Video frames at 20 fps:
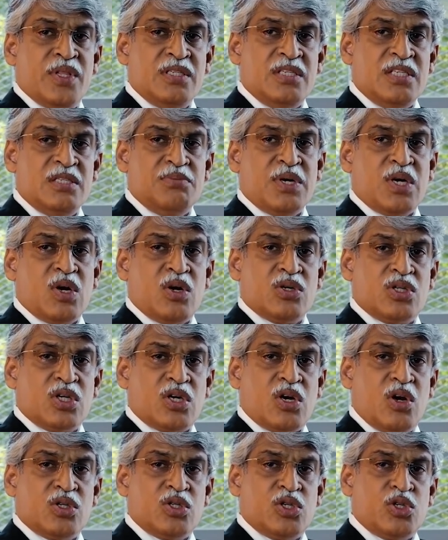This is because the
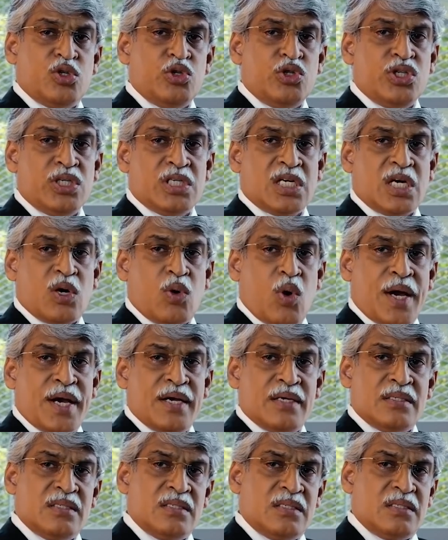Constitution
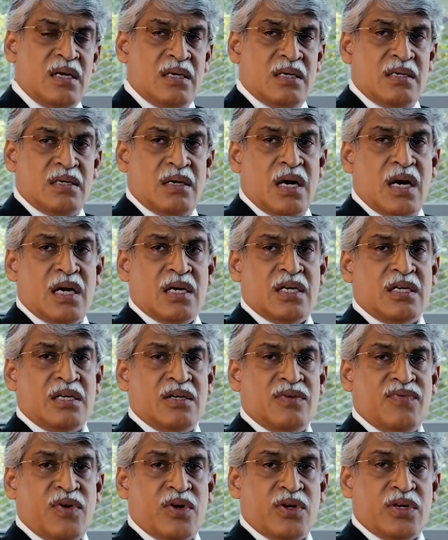requires, under
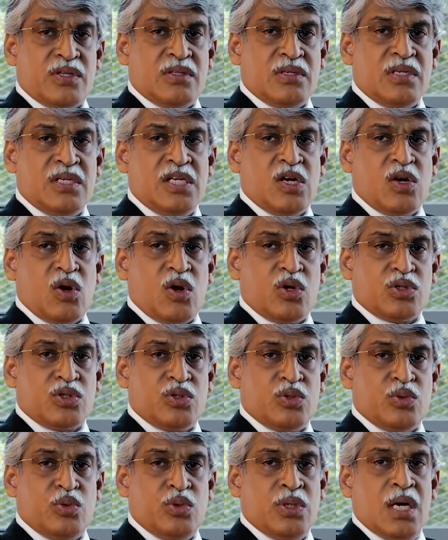Article 43, Clause
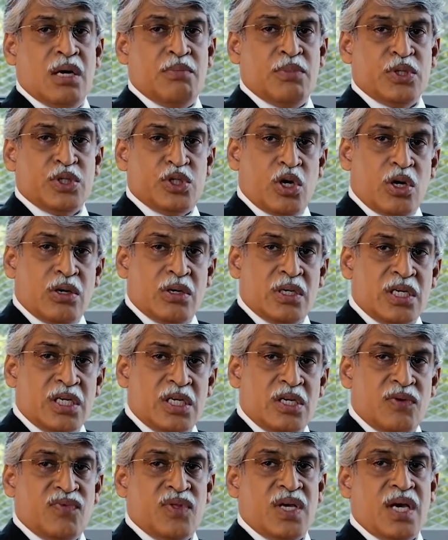2, a
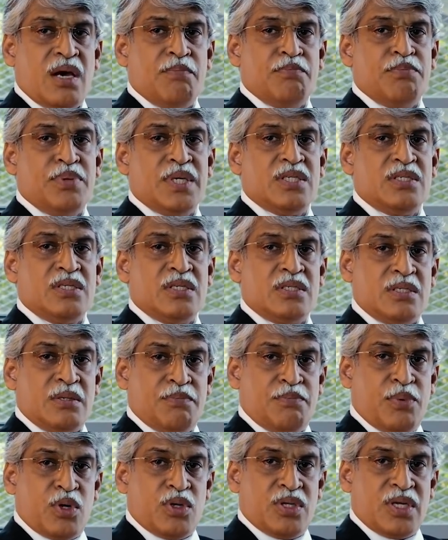majority of the MPs to
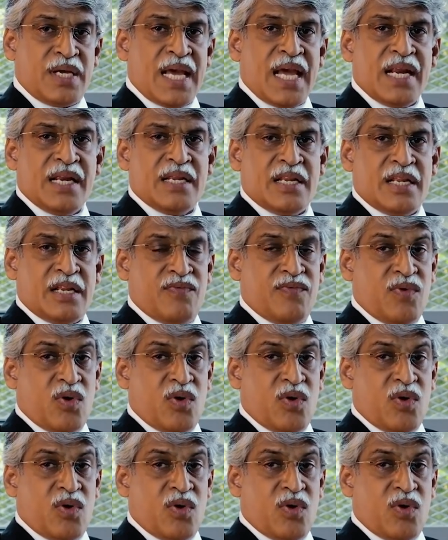support the candidate.